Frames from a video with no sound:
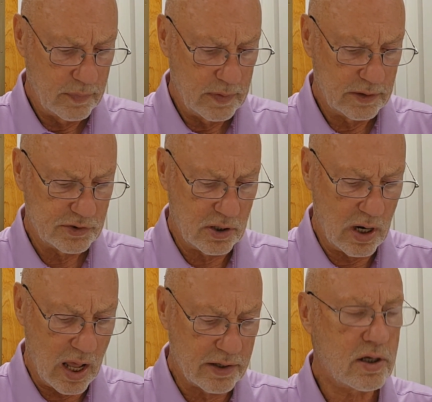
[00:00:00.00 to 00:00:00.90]
There's a
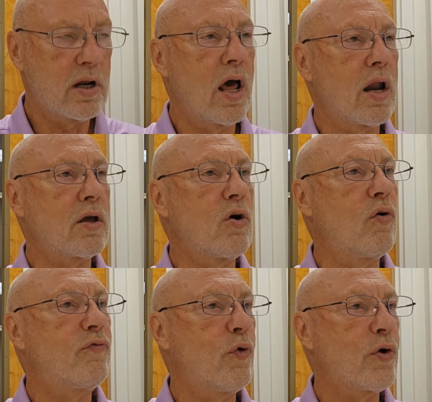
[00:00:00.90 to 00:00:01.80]

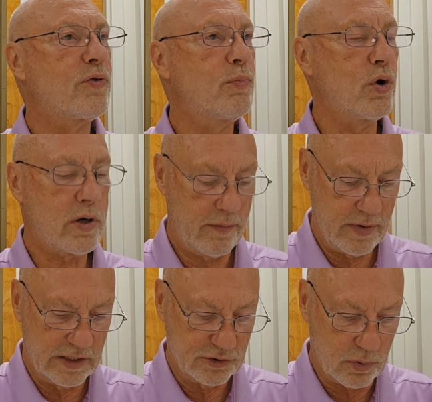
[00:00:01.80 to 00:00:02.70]
non-canonical 4th book of
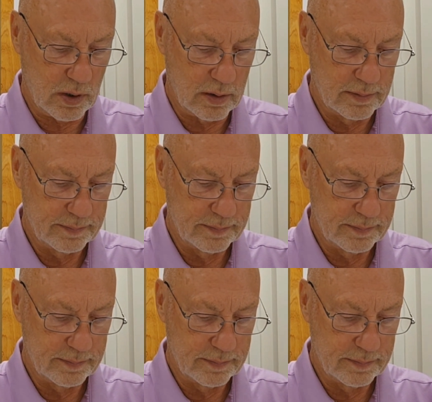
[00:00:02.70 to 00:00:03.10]
Ezra.